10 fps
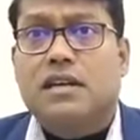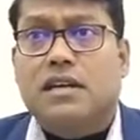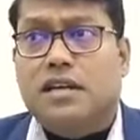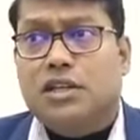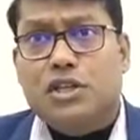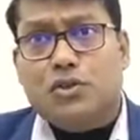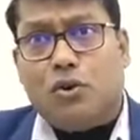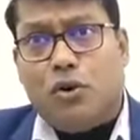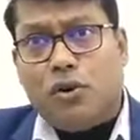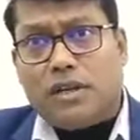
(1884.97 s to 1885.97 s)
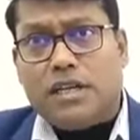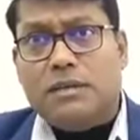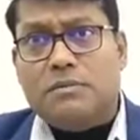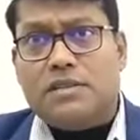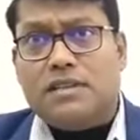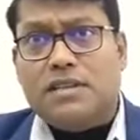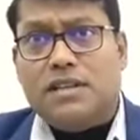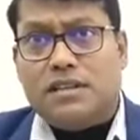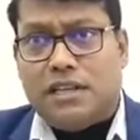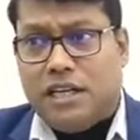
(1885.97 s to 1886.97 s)
And these all comes,
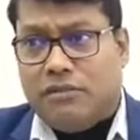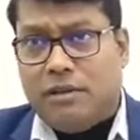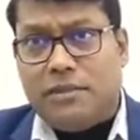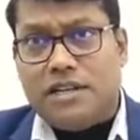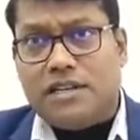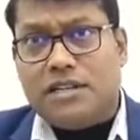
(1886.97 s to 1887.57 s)
the development